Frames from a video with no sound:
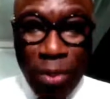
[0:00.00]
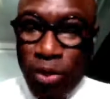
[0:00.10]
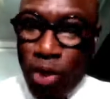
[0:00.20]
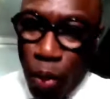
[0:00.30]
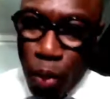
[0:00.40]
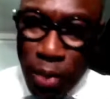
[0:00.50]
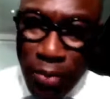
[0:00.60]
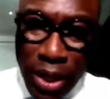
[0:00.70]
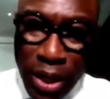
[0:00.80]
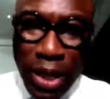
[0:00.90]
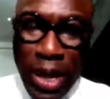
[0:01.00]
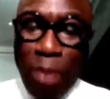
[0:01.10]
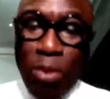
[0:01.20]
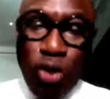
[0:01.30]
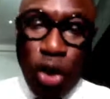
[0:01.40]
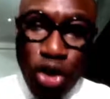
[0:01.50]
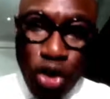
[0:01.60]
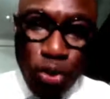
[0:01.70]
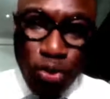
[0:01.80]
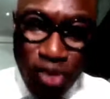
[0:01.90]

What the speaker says: And we've got women and we've got youth